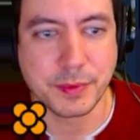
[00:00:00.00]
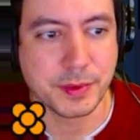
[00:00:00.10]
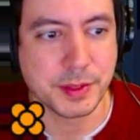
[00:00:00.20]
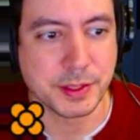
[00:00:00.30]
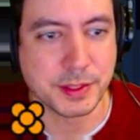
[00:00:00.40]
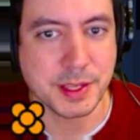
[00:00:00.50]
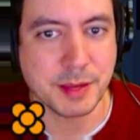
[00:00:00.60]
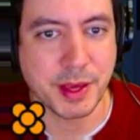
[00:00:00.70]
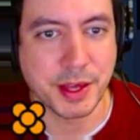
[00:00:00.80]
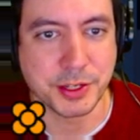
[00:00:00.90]
Is it the scene
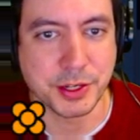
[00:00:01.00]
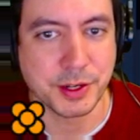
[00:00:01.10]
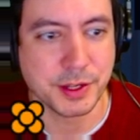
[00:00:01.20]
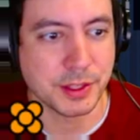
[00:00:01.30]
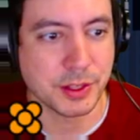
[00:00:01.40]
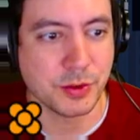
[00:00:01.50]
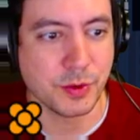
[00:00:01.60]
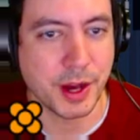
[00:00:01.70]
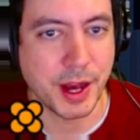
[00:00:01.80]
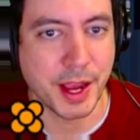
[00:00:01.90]
manager? Is it a
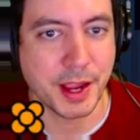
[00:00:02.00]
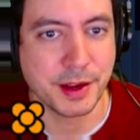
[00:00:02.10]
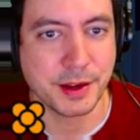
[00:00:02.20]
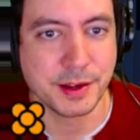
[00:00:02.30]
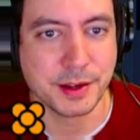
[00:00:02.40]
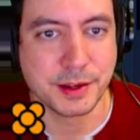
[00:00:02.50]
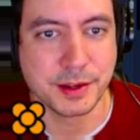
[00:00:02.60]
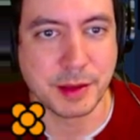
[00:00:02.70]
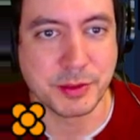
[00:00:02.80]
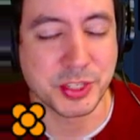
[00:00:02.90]
UI?
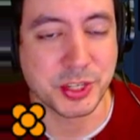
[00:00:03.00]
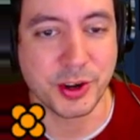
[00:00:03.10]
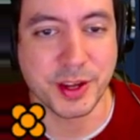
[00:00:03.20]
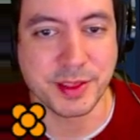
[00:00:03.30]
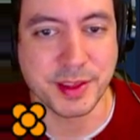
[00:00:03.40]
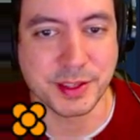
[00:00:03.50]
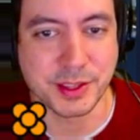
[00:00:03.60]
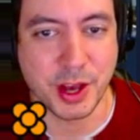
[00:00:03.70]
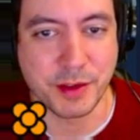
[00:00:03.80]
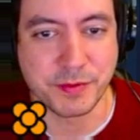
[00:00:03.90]
I'm just turning things
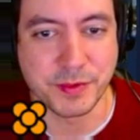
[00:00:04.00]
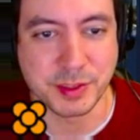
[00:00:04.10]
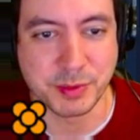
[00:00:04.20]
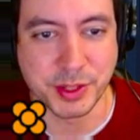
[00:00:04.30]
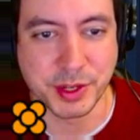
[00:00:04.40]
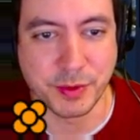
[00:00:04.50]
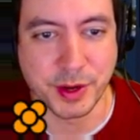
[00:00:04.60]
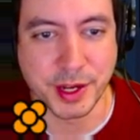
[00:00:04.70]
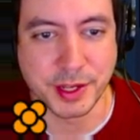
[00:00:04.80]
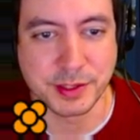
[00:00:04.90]
off
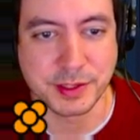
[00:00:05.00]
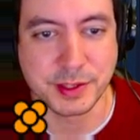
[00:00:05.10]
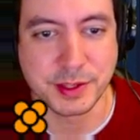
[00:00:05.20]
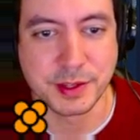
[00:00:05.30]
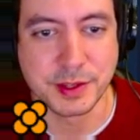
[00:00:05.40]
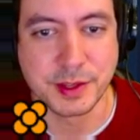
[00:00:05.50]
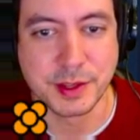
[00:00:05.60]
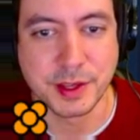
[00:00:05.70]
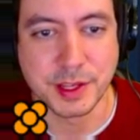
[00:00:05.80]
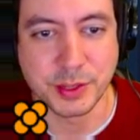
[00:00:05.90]
visibility-wise
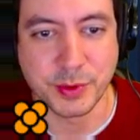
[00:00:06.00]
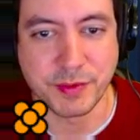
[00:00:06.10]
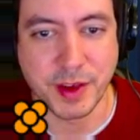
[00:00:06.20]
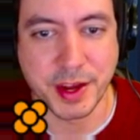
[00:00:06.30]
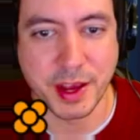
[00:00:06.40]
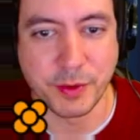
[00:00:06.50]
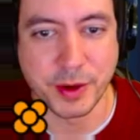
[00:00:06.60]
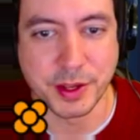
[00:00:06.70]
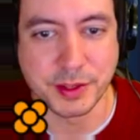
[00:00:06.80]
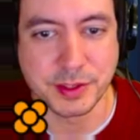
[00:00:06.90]
until we find out what
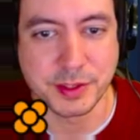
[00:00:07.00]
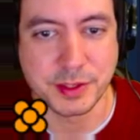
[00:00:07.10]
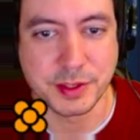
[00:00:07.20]
it is.